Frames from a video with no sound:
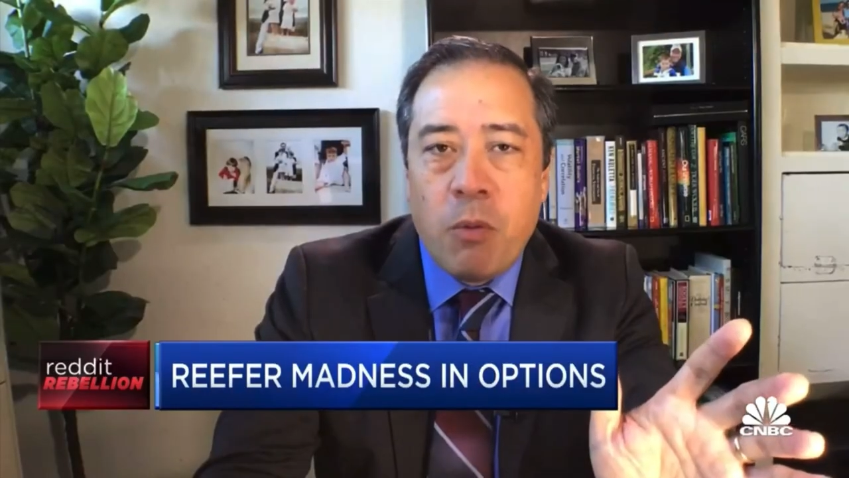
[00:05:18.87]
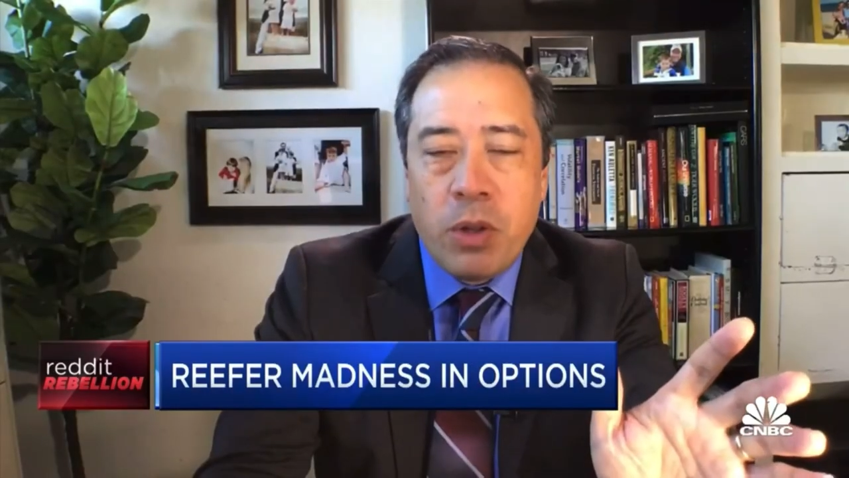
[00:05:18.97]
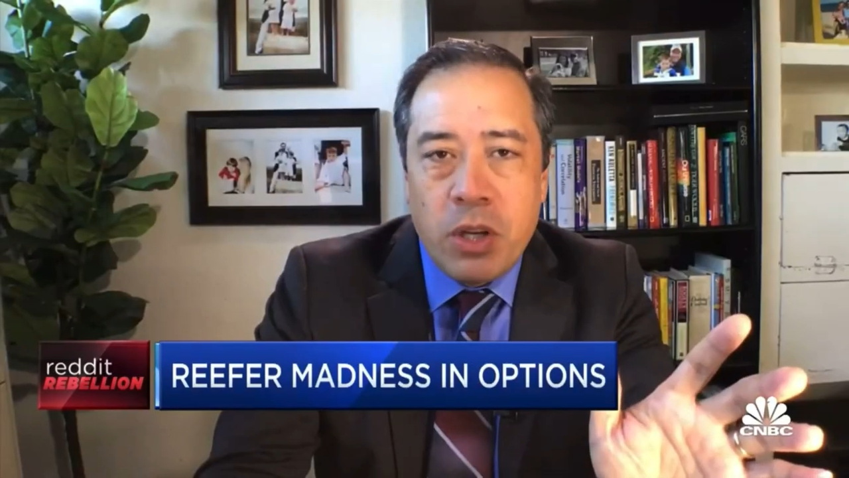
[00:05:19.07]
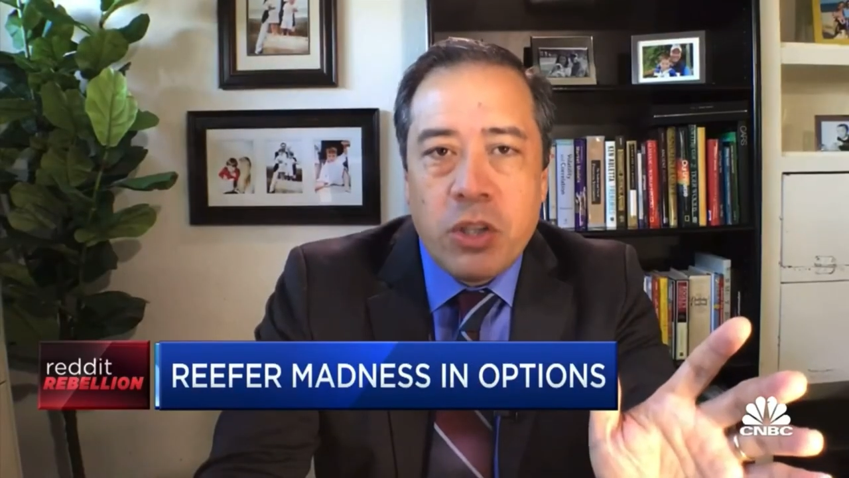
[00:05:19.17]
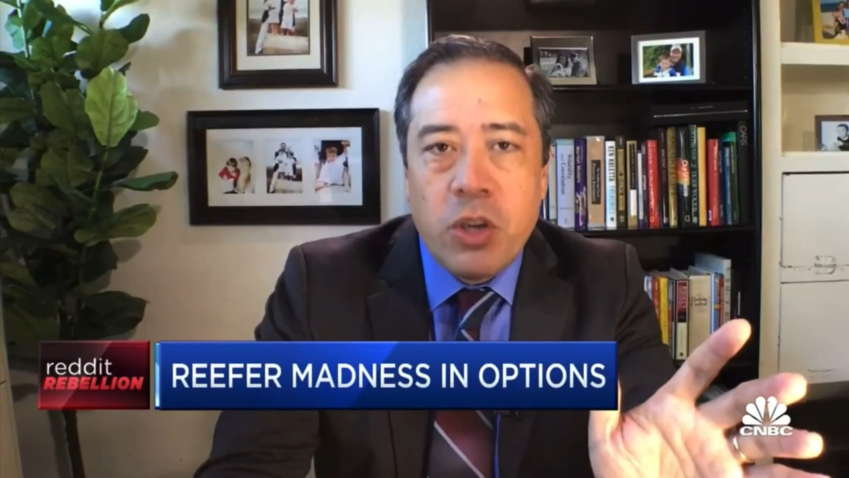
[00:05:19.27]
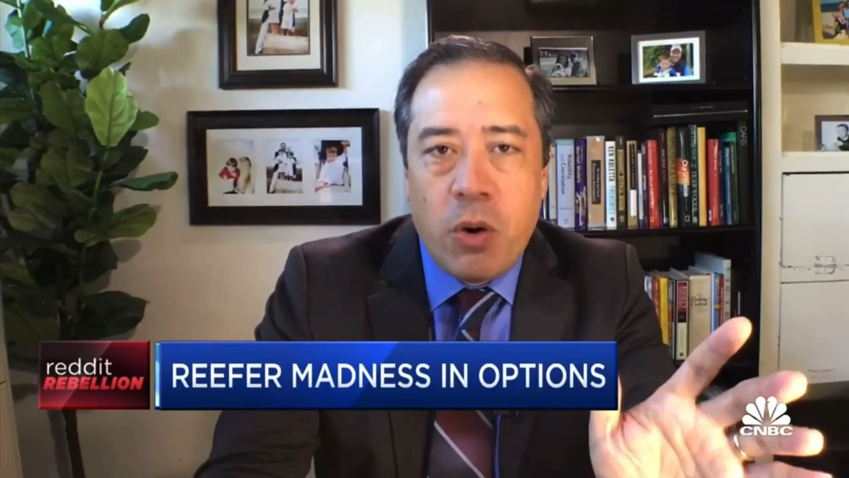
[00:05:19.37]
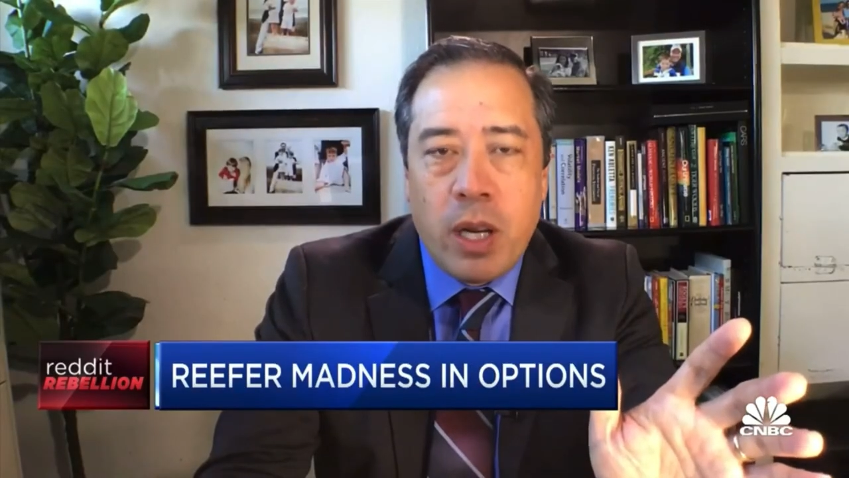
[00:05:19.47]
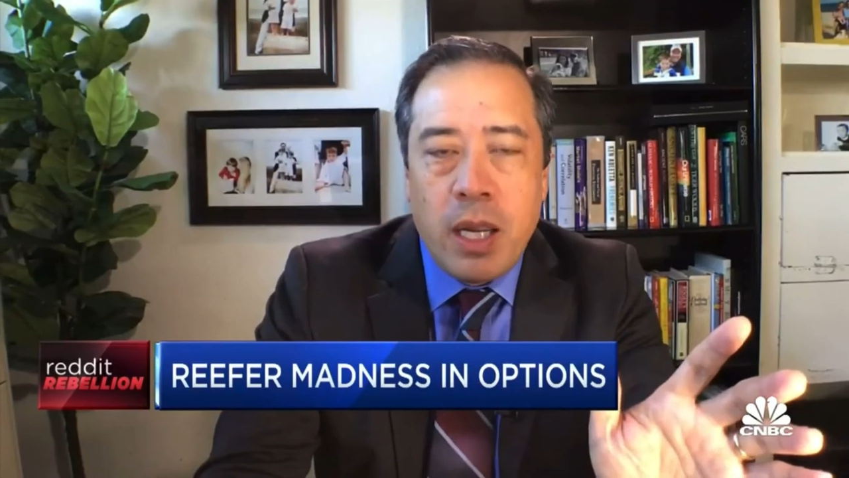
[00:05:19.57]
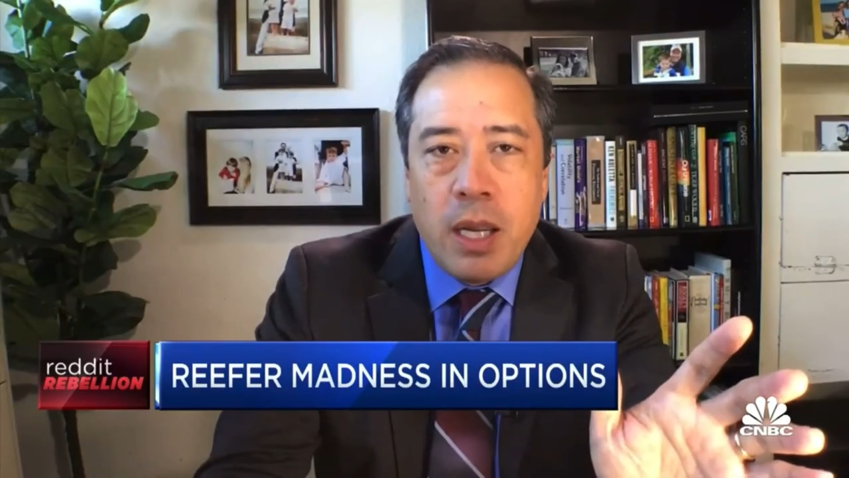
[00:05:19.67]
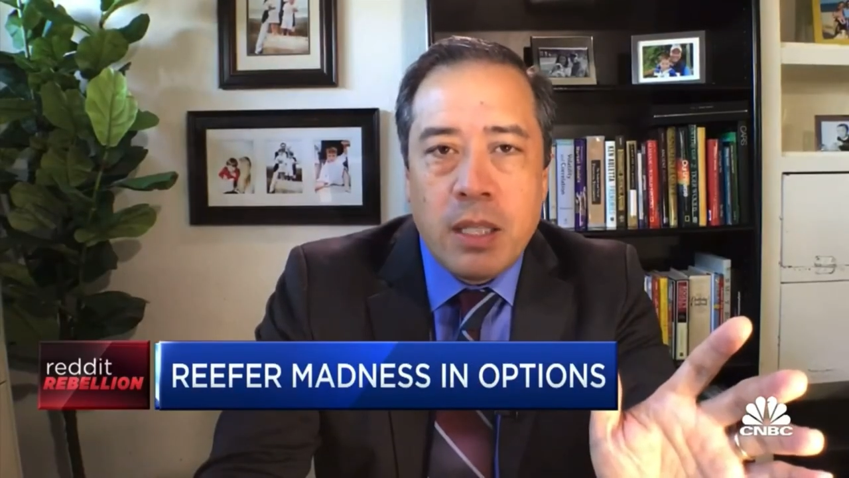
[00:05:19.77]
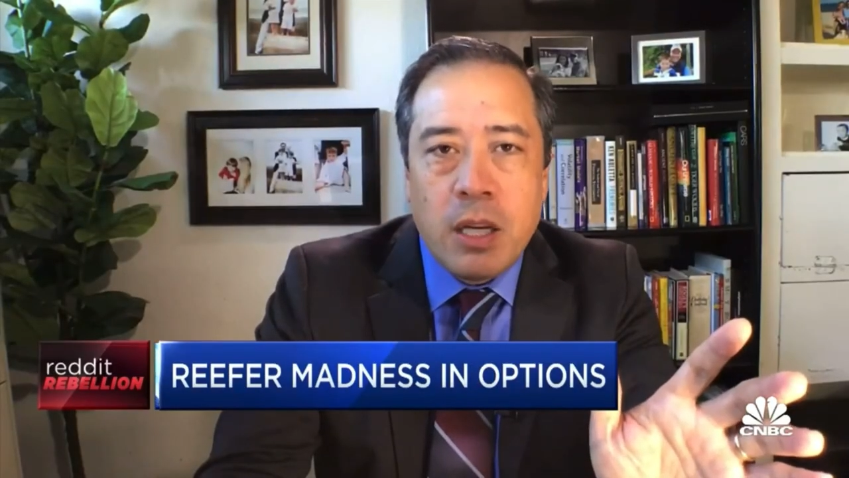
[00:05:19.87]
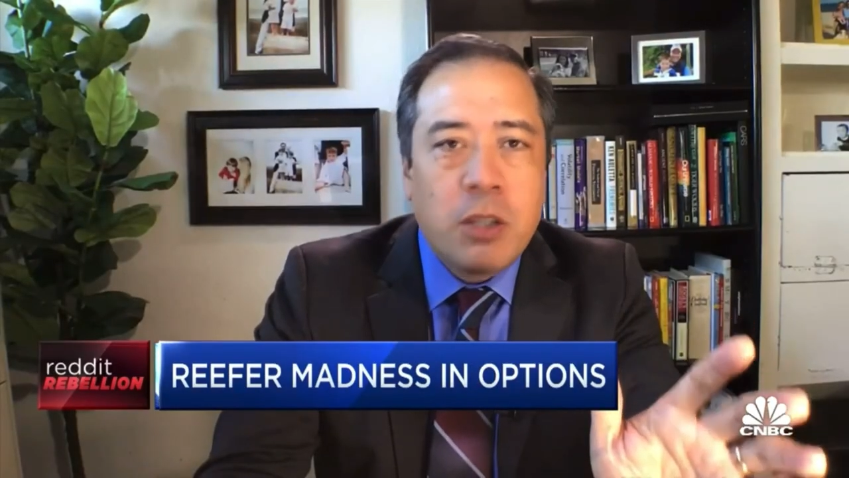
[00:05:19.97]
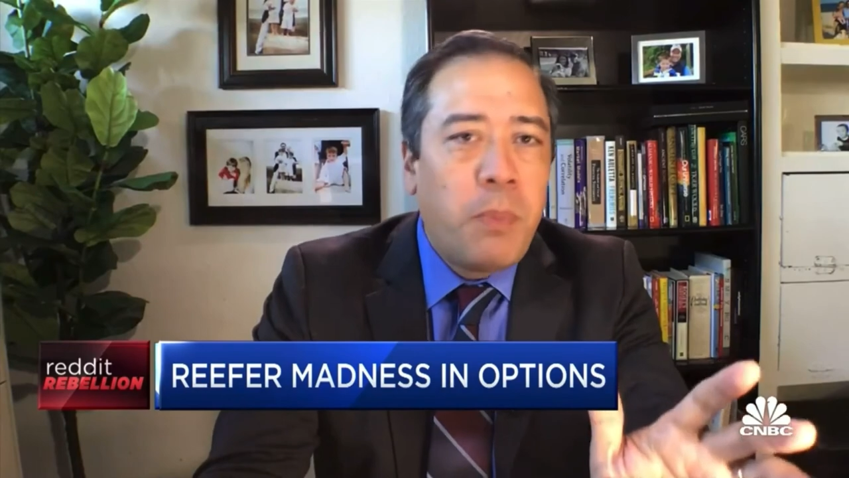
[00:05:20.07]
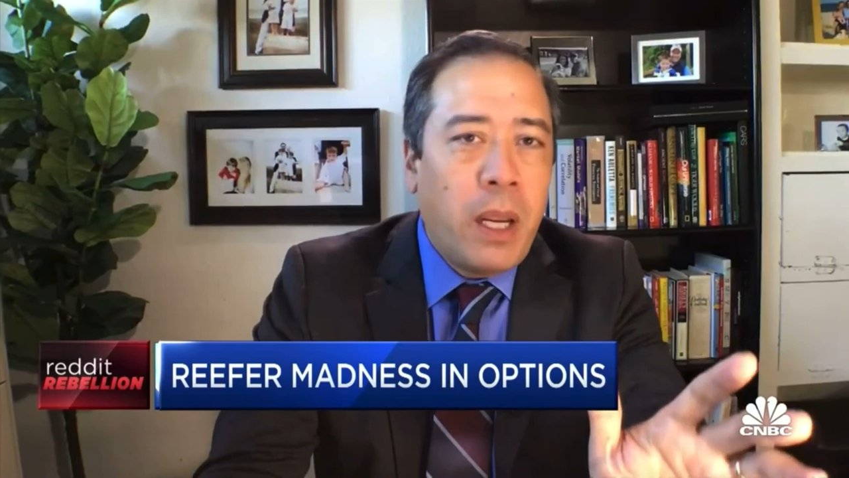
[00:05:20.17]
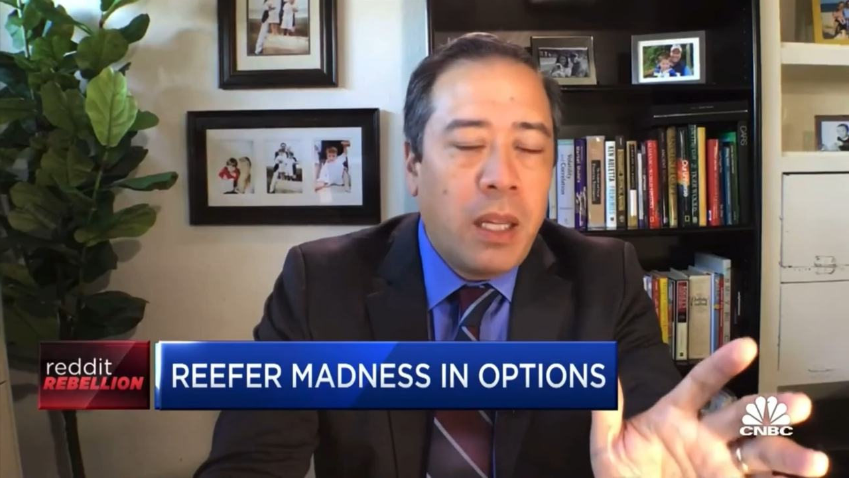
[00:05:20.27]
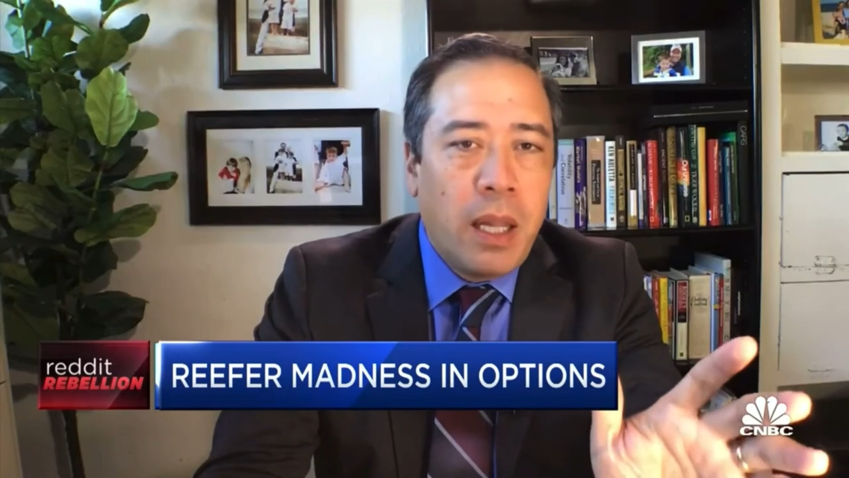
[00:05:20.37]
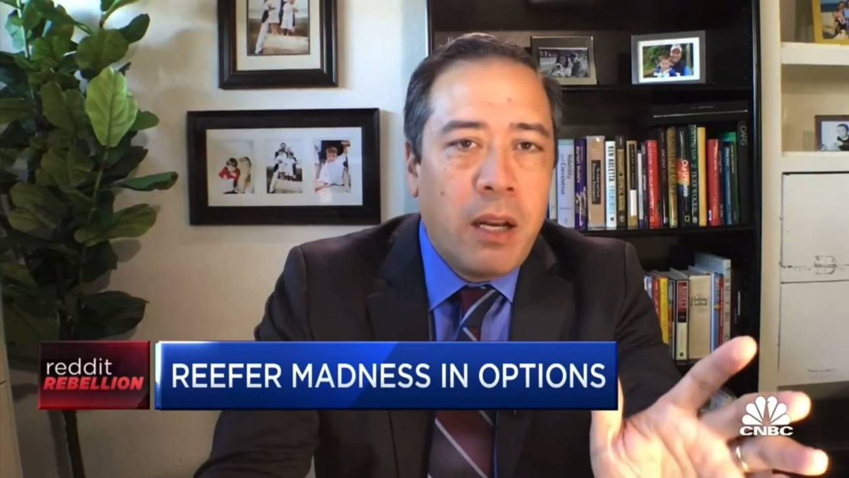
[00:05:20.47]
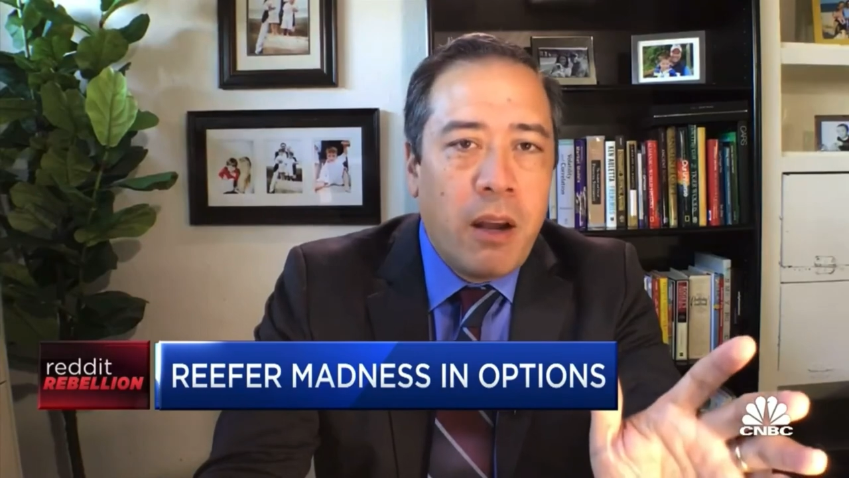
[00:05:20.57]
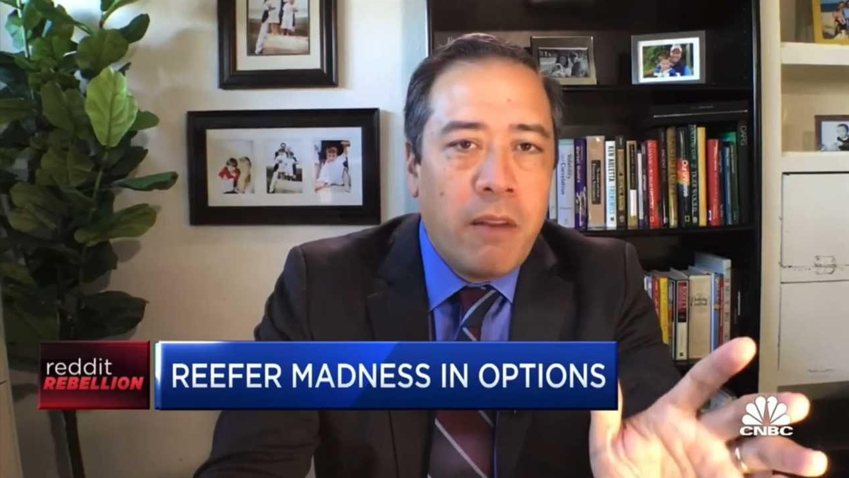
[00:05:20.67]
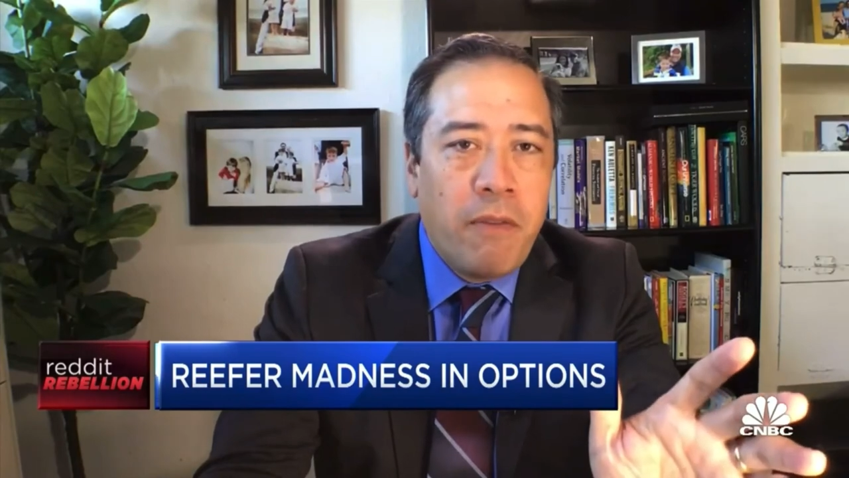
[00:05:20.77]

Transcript: What they're doing is they're speculating on the